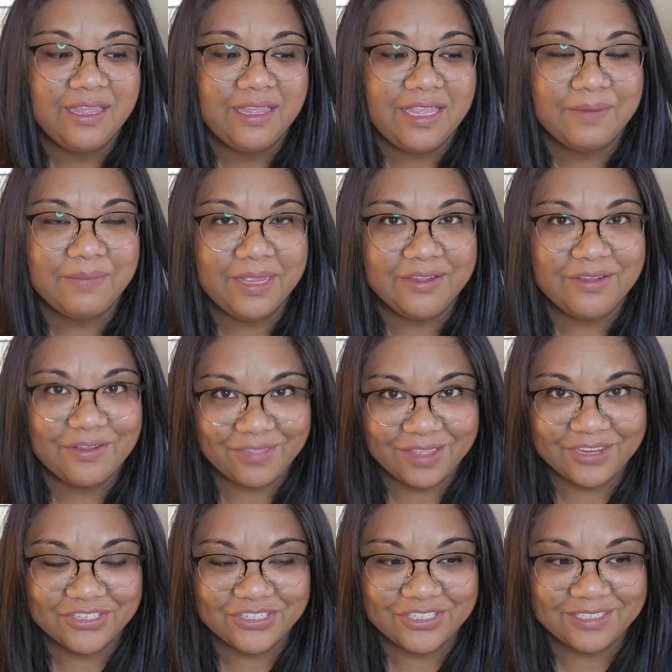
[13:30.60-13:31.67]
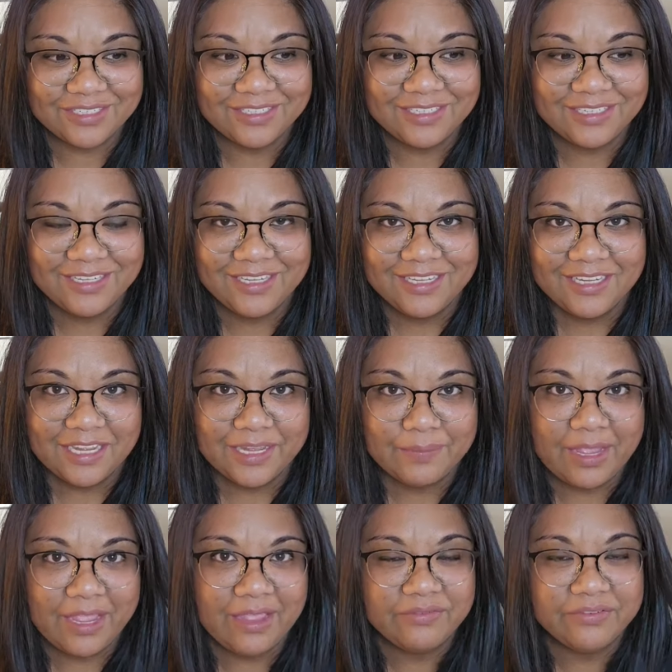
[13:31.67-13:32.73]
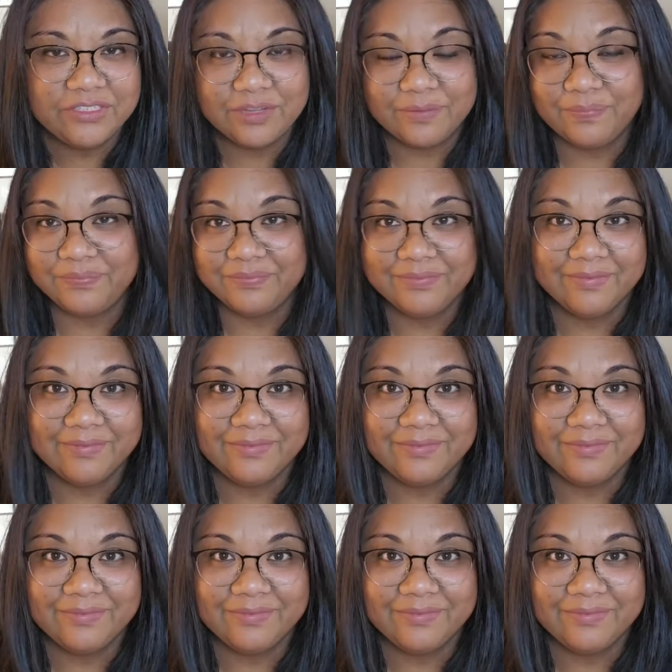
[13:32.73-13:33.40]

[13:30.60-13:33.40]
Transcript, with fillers: in my collection. Um, I have some